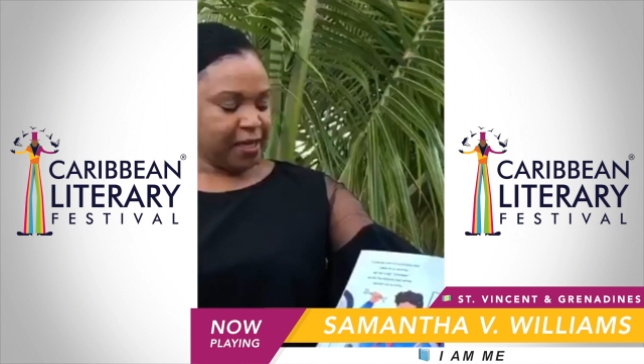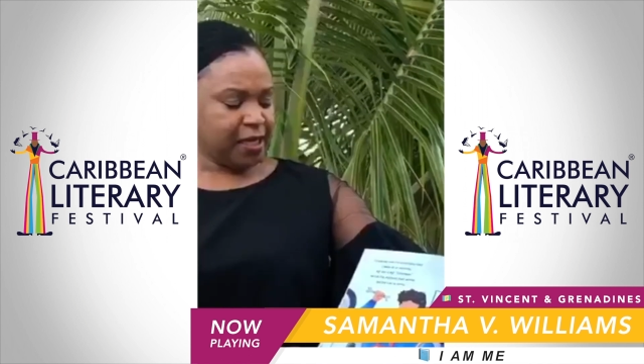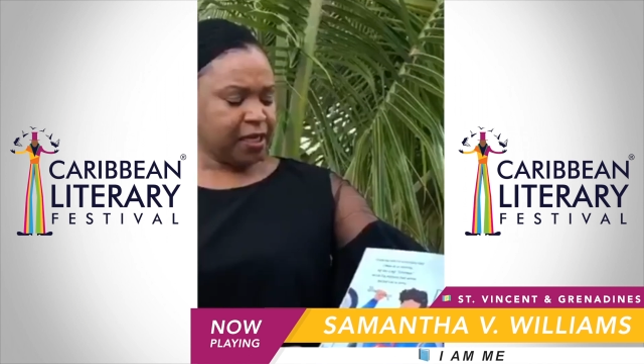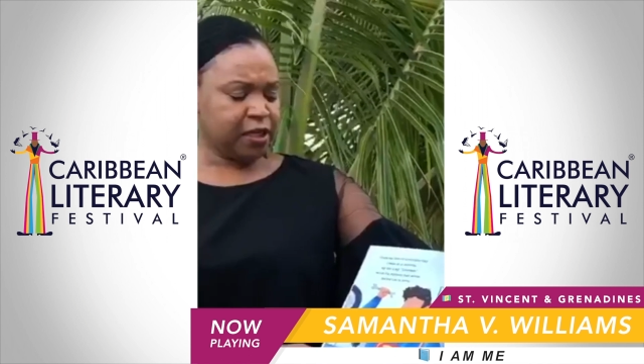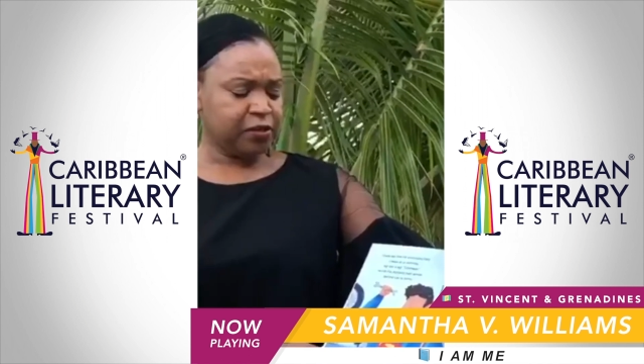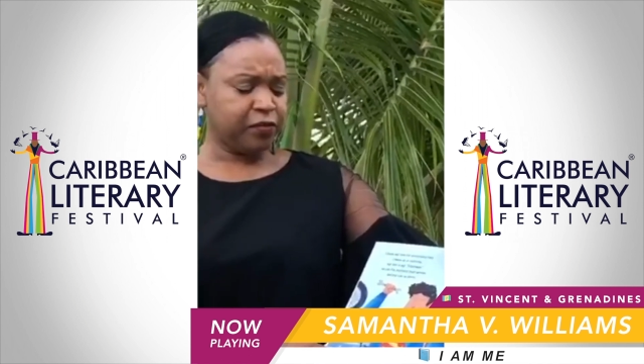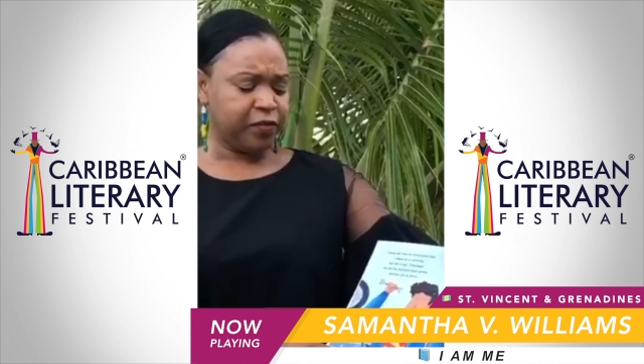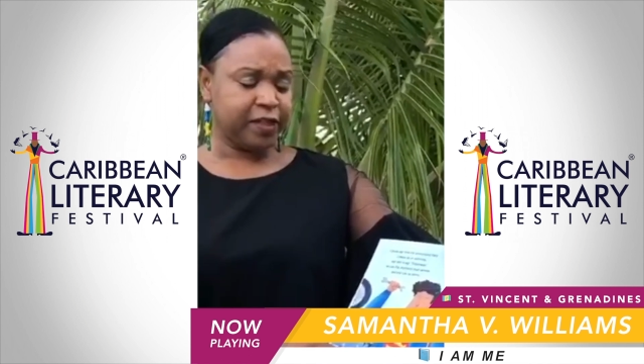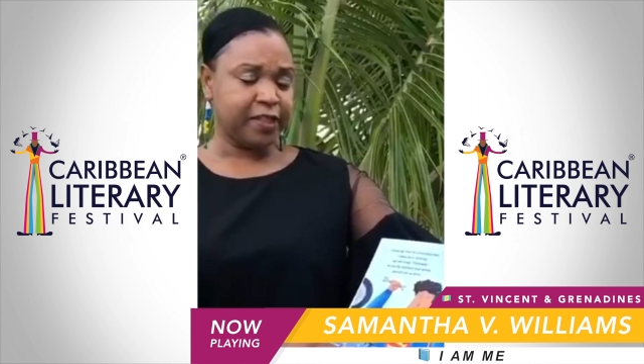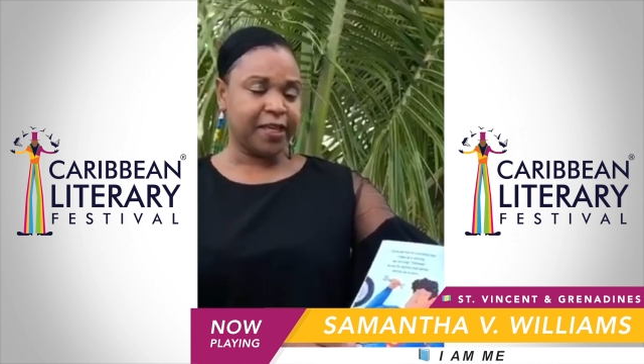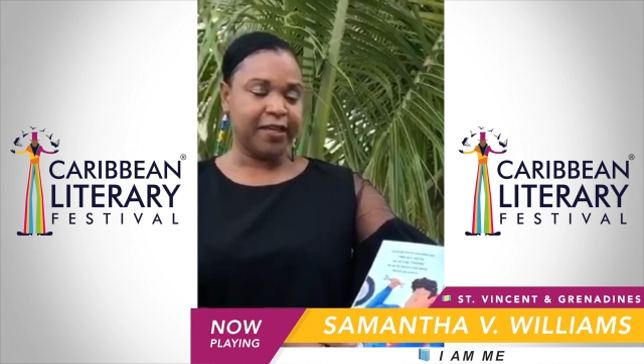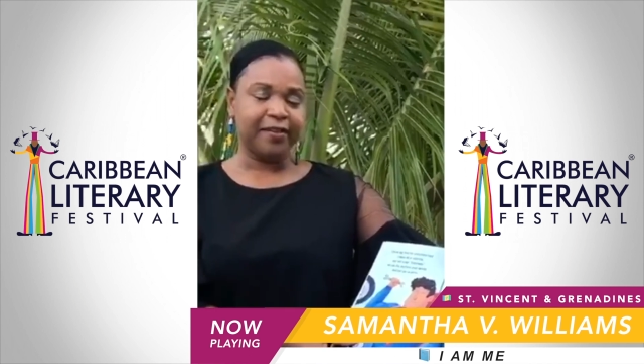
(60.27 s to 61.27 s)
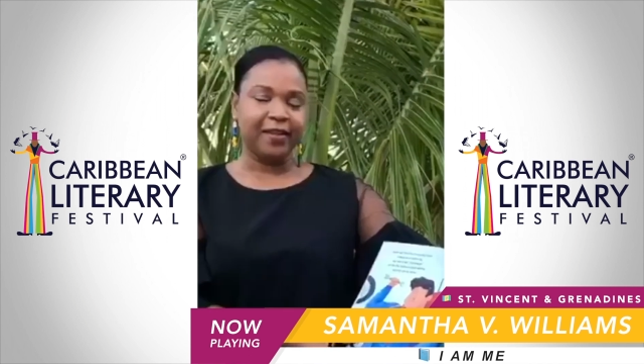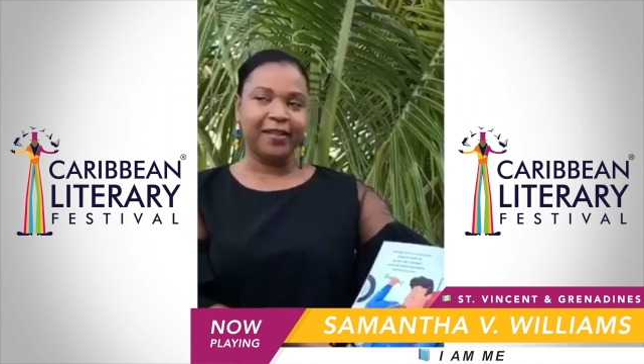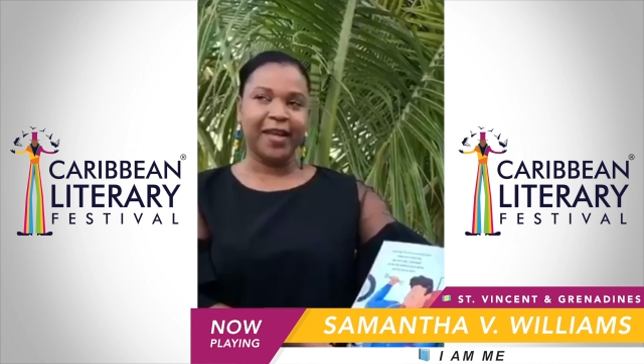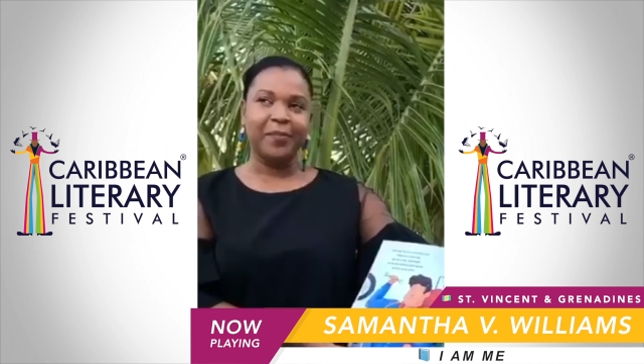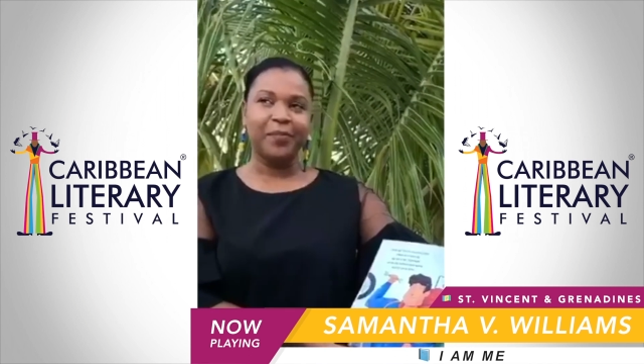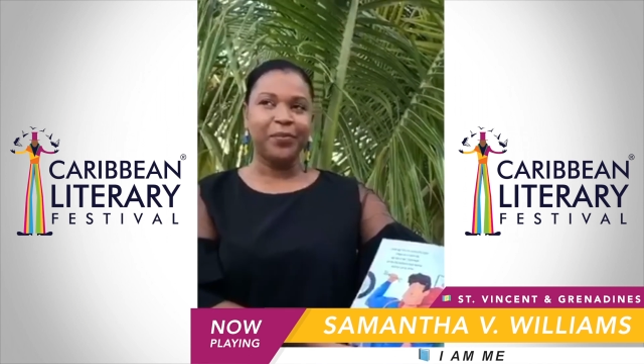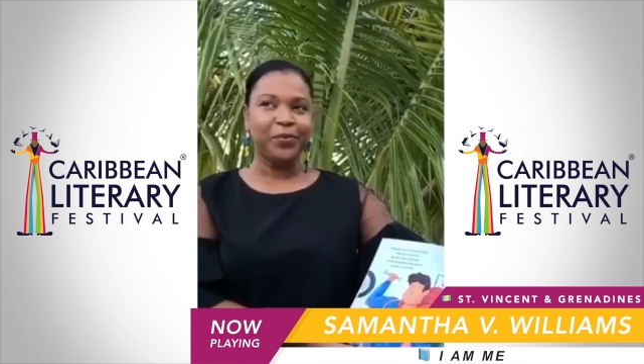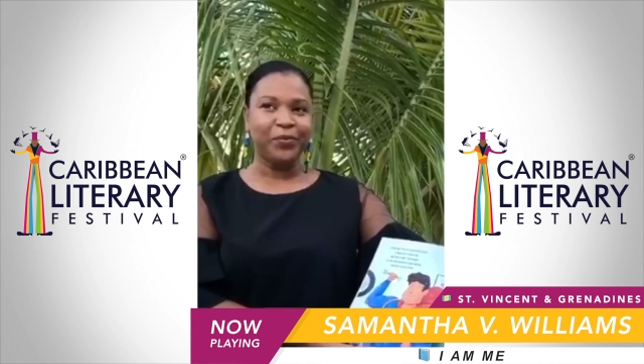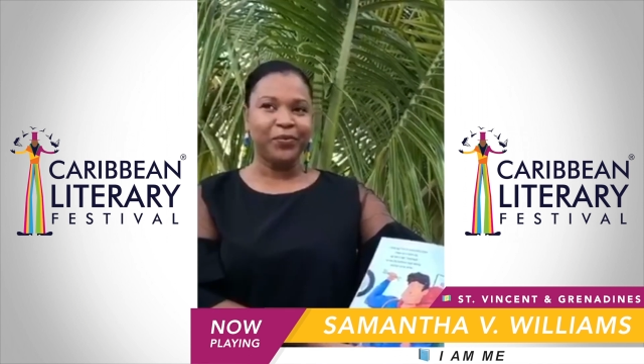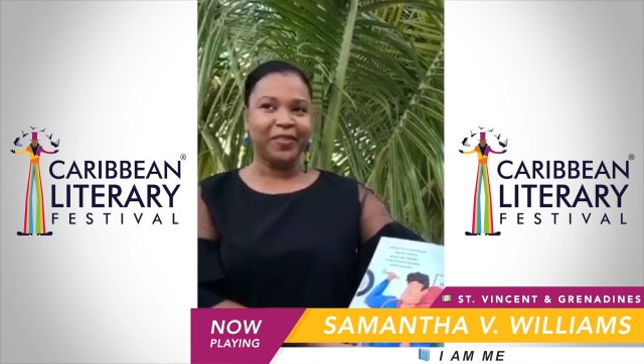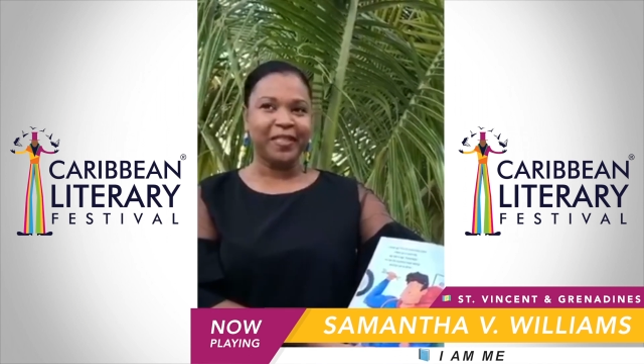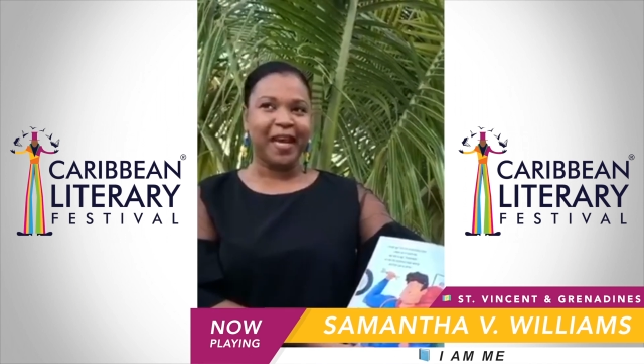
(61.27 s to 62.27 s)
He can fix anything that
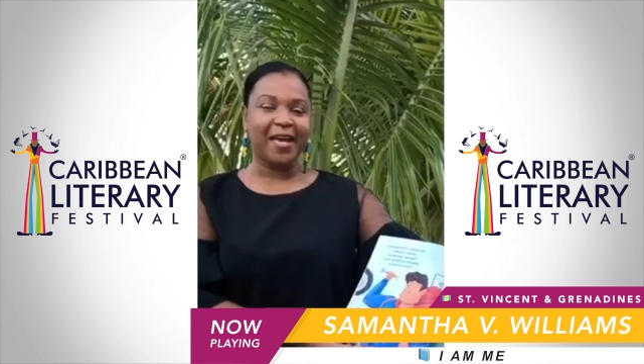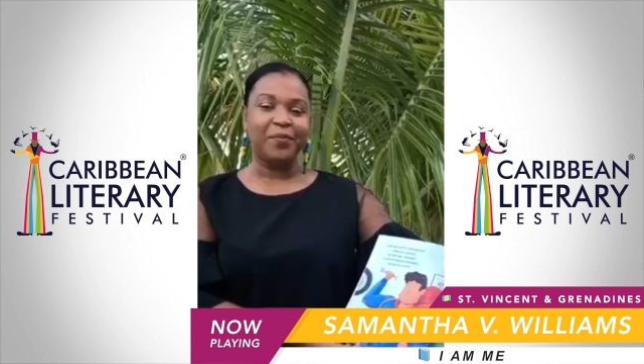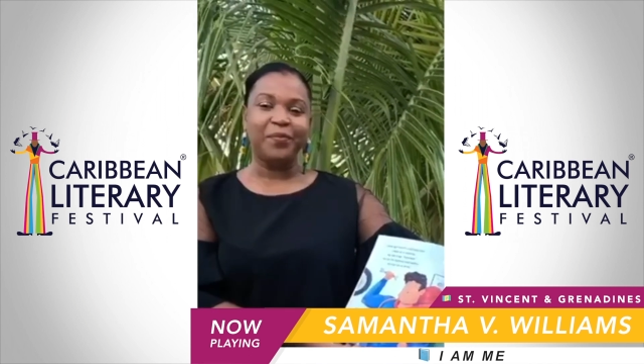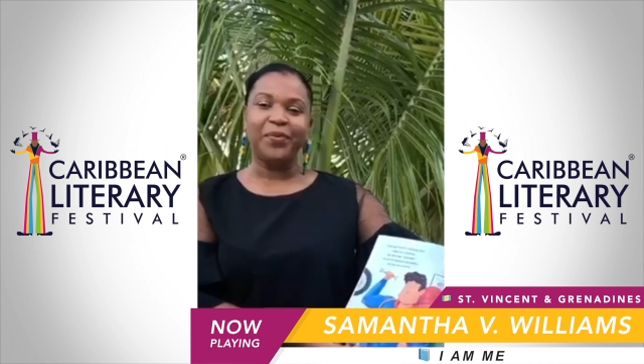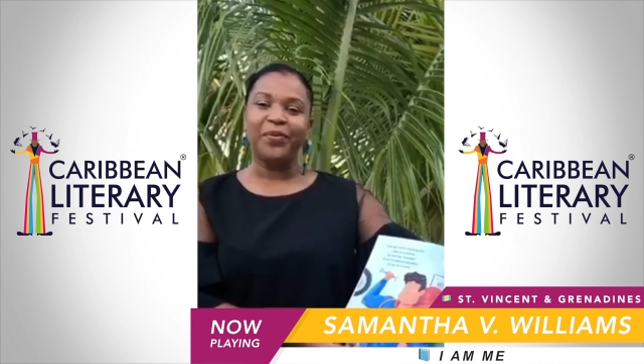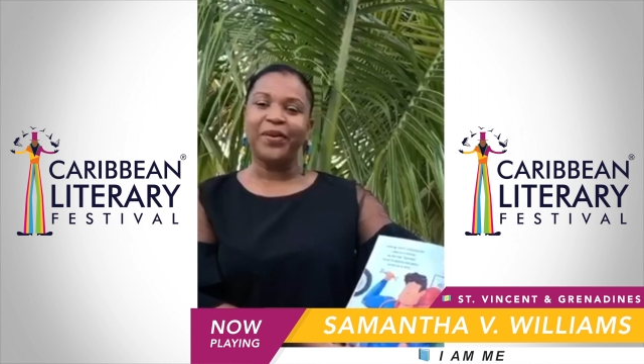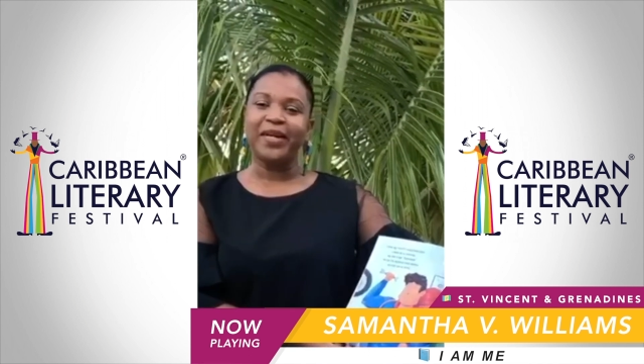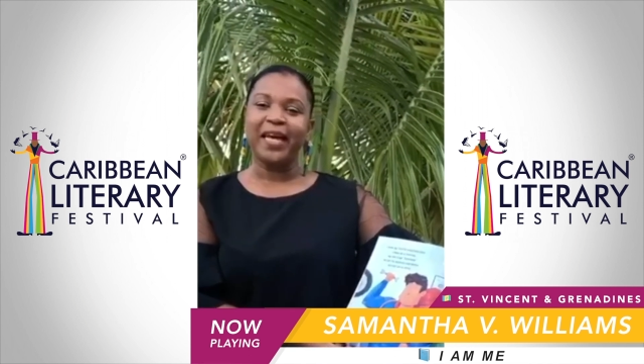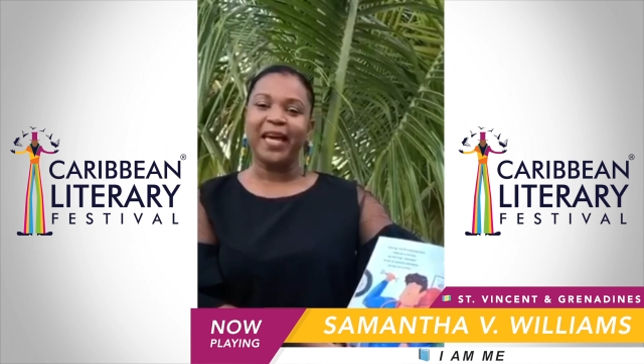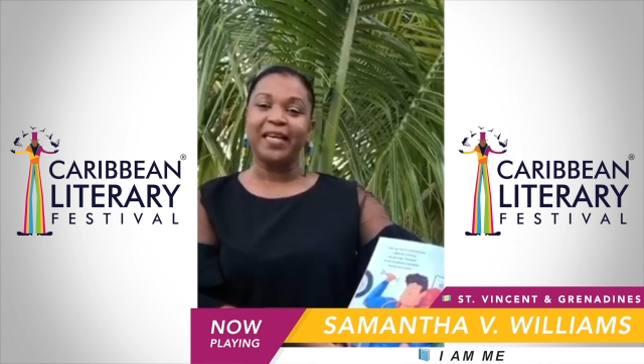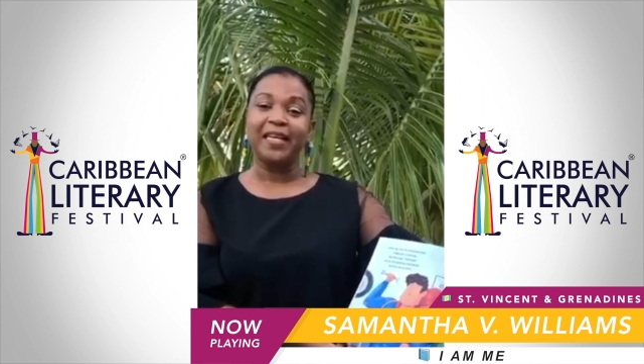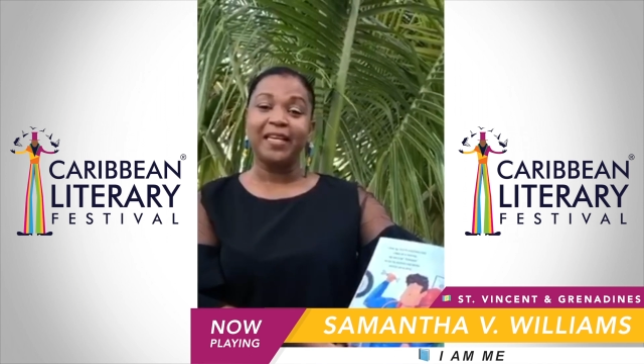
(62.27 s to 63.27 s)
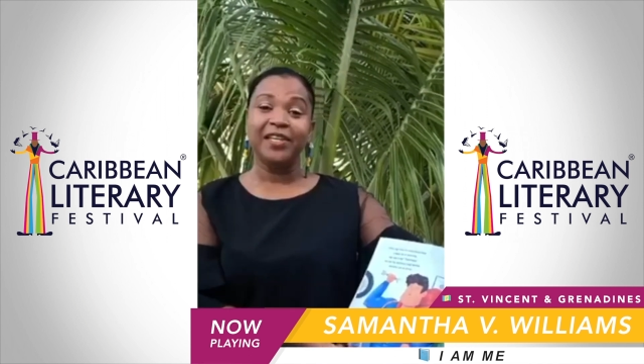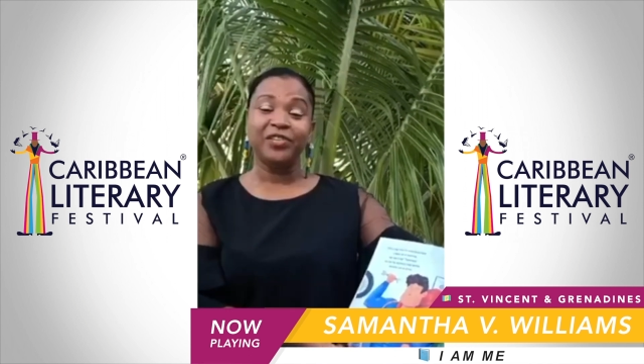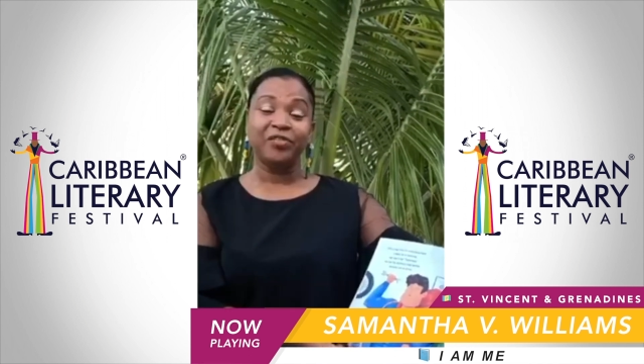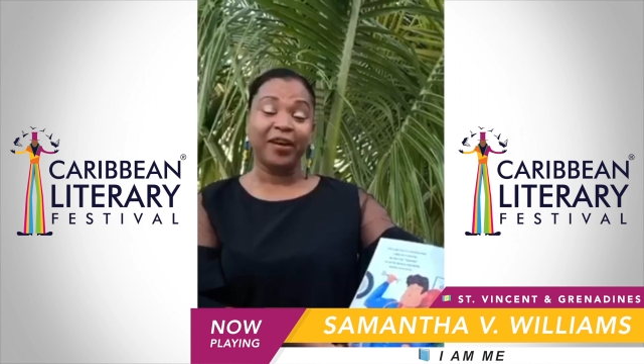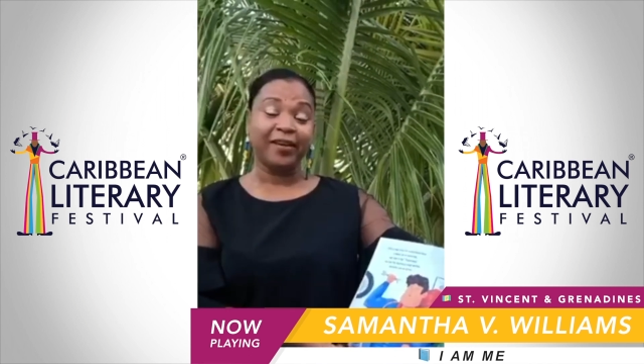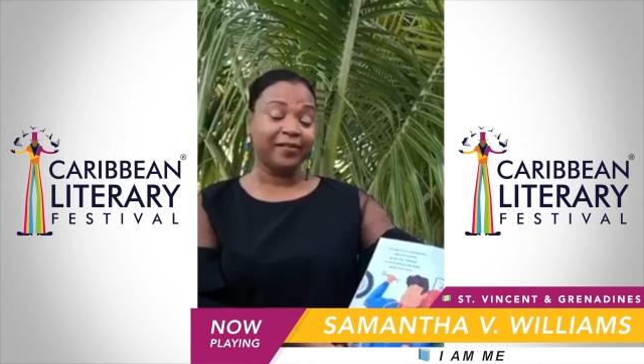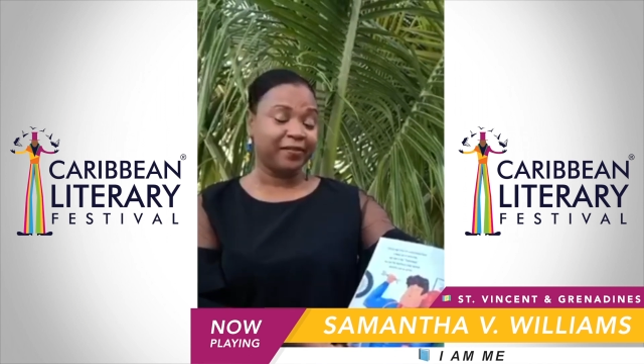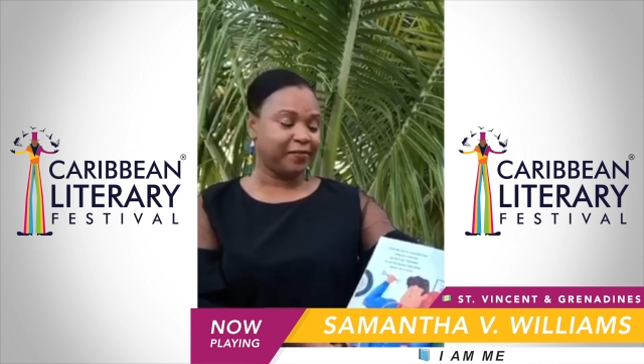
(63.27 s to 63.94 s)
moves, and boy, can he drive.